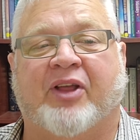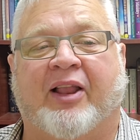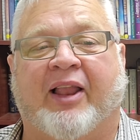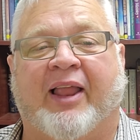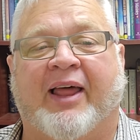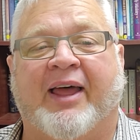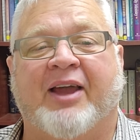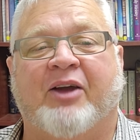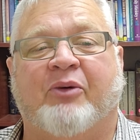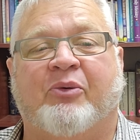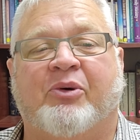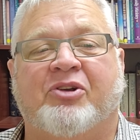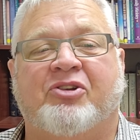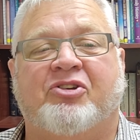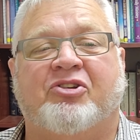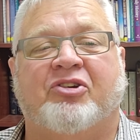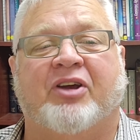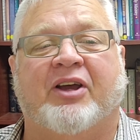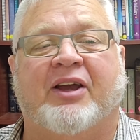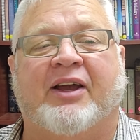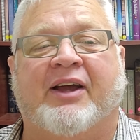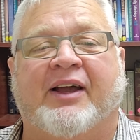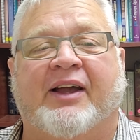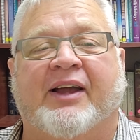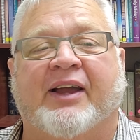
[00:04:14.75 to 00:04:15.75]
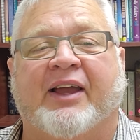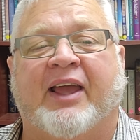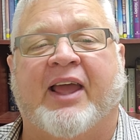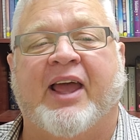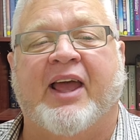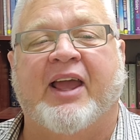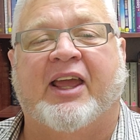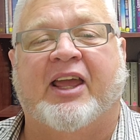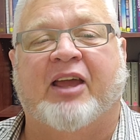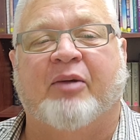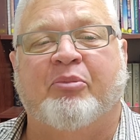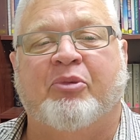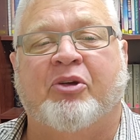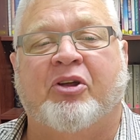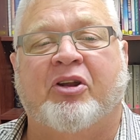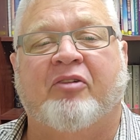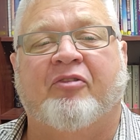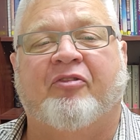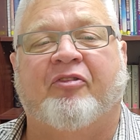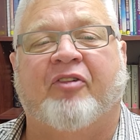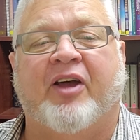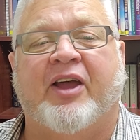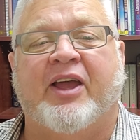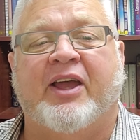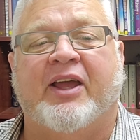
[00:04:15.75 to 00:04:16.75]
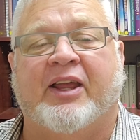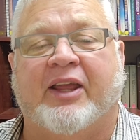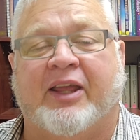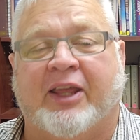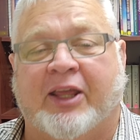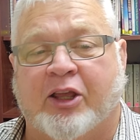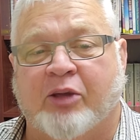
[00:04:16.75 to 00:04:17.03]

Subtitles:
language can communicate